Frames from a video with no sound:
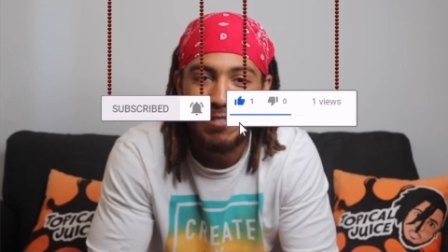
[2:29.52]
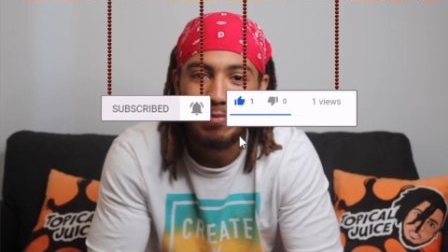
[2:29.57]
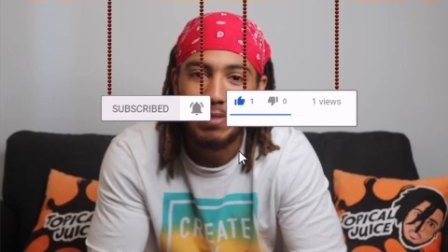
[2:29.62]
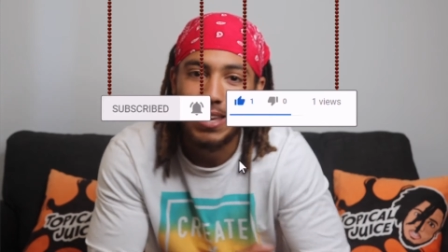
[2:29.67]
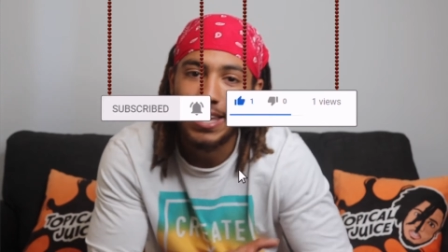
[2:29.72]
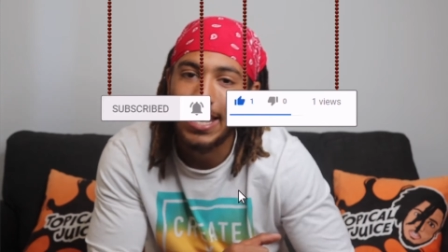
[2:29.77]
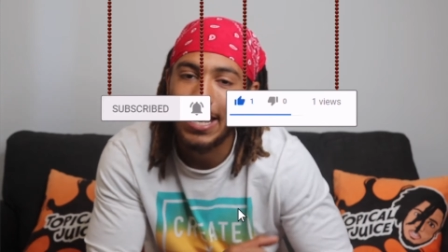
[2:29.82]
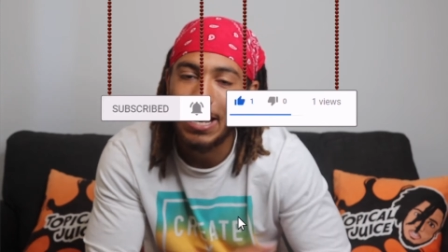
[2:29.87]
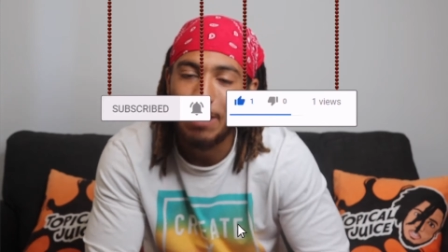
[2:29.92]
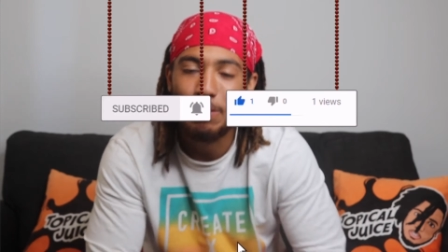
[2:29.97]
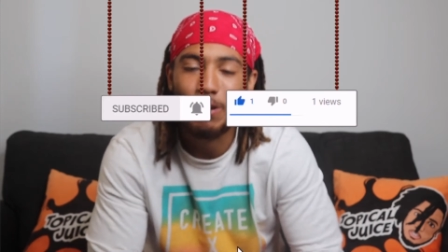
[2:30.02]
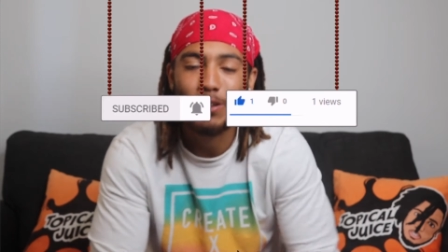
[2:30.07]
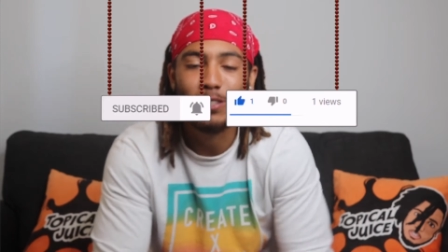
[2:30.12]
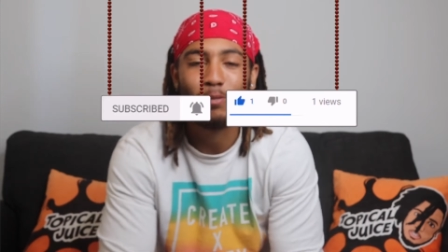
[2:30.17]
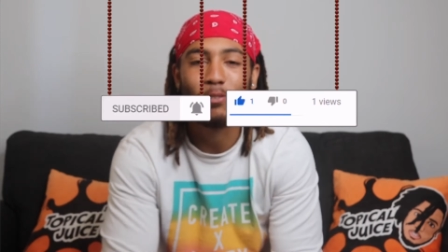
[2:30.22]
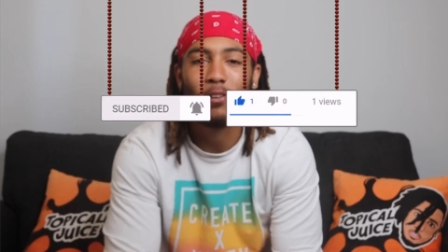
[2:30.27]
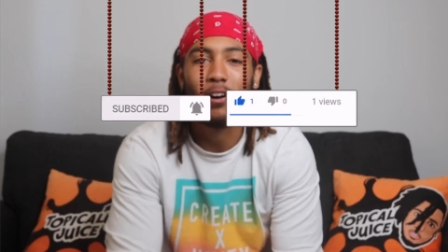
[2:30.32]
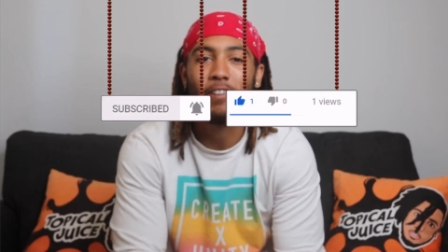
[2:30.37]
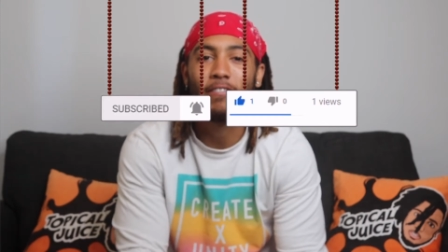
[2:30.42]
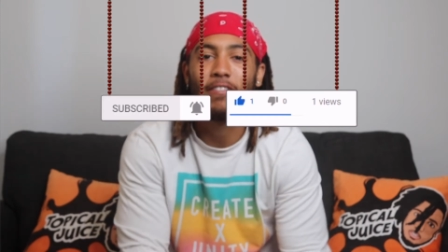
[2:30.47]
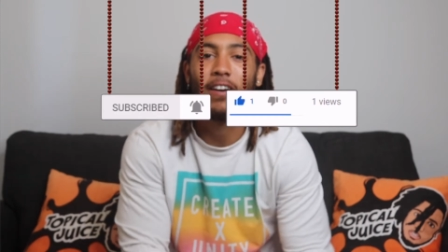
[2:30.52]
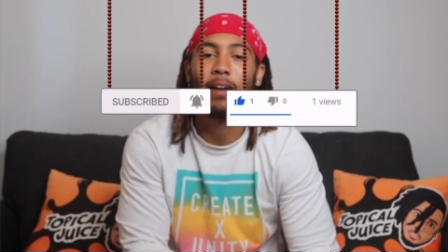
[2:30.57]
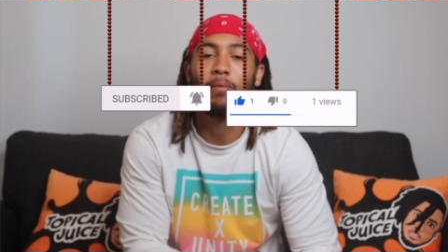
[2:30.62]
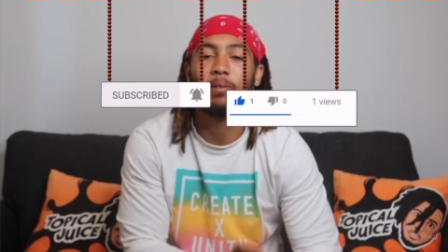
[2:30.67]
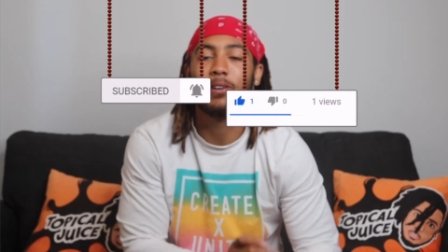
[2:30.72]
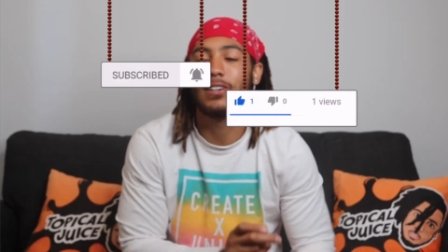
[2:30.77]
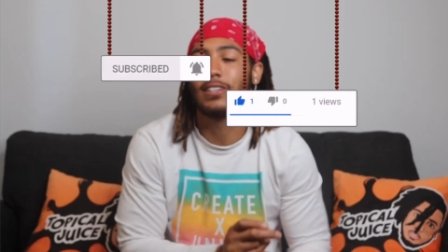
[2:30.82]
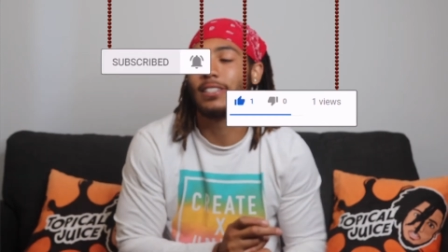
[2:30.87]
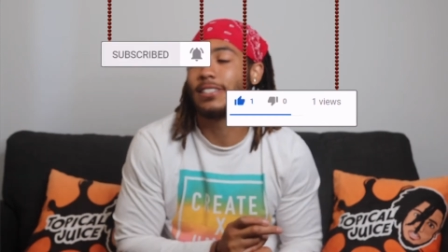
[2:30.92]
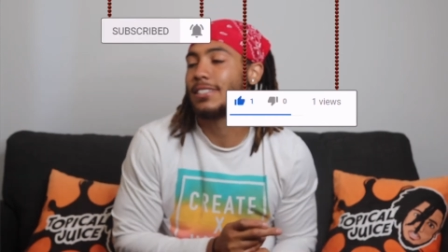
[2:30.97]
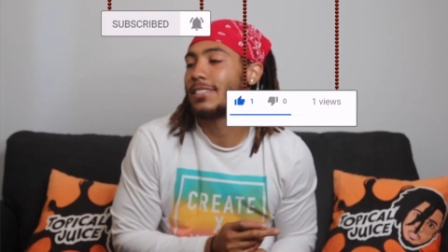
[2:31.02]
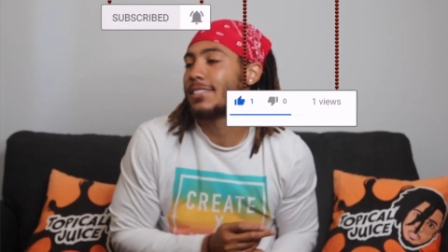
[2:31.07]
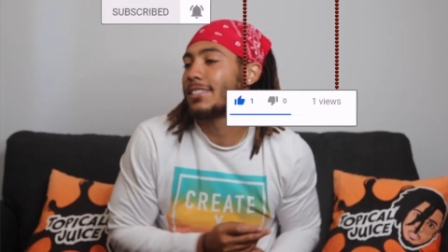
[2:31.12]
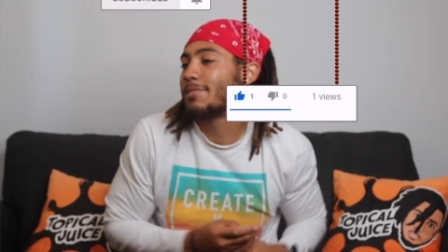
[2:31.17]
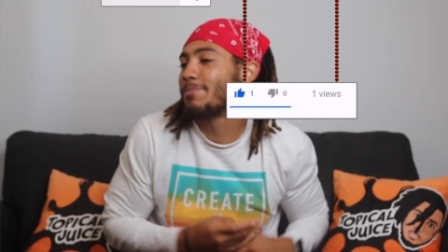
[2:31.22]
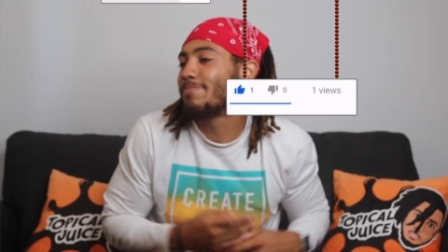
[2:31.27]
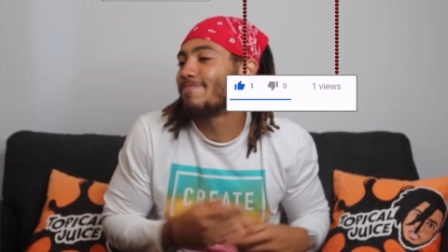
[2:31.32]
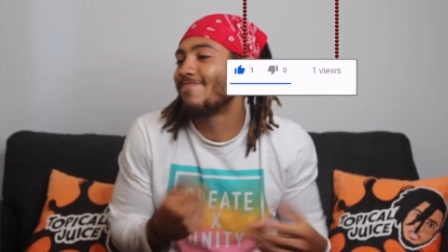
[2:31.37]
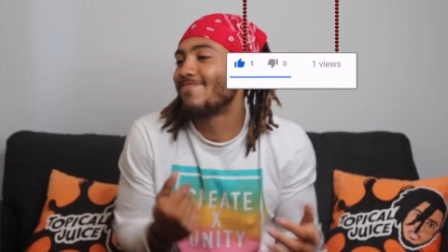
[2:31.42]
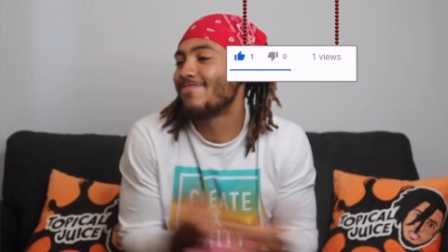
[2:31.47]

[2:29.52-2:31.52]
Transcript: for me and hit the bell to be notified because...